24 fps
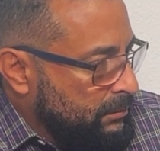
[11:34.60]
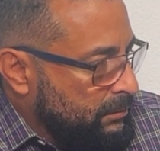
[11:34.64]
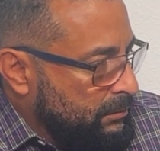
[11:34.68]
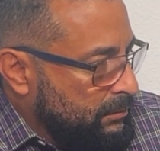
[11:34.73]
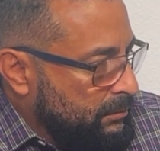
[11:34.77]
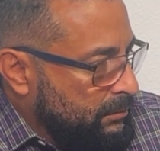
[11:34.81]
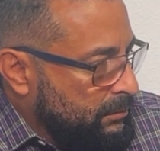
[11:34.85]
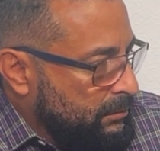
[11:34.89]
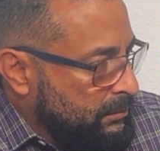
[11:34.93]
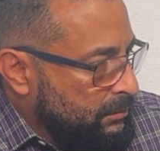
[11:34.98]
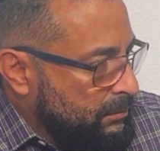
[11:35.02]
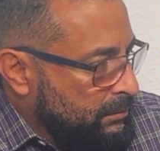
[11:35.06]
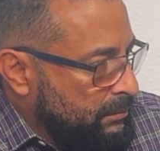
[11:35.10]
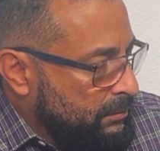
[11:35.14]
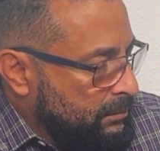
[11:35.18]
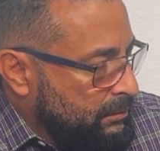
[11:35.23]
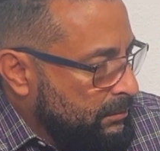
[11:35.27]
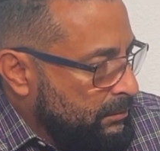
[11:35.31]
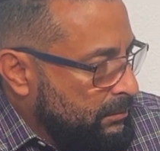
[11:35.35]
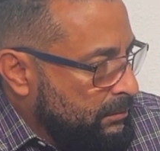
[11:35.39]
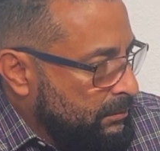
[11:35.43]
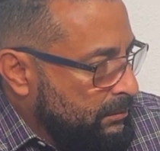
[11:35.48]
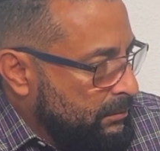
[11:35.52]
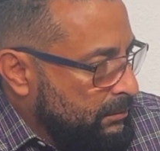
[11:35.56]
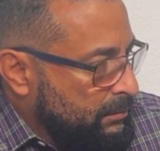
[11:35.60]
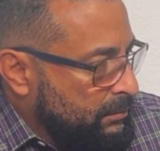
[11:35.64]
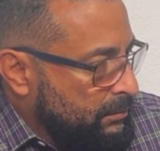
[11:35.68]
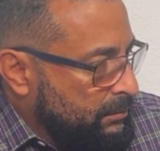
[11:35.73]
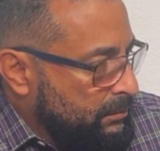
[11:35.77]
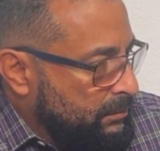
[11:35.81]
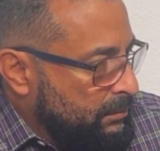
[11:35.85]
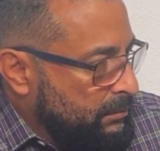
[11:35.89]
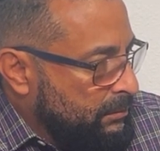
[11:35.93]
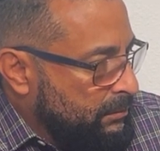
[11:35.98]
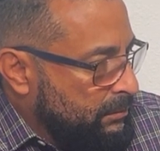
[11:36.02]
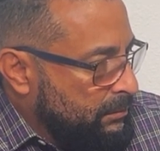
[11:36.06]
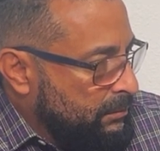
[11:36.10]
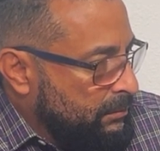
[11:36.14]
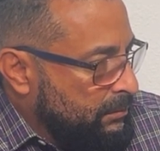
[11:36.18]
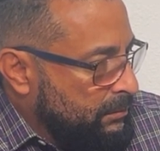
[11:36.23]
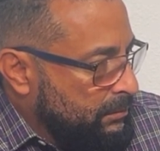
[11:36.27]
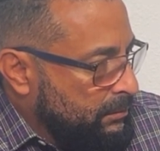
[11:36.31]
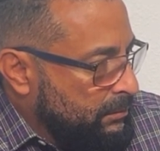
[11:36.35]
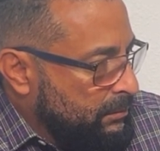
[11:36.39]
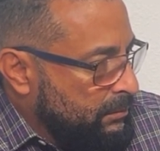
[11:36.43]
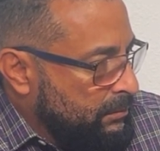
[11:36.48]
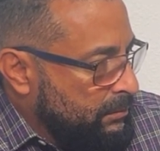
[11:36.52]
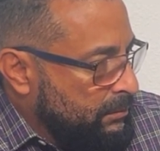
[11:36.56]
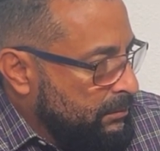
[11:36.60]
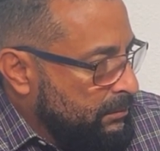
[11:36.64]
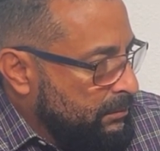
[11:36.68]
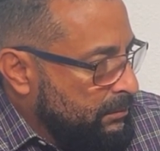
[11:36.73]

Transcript: (silent)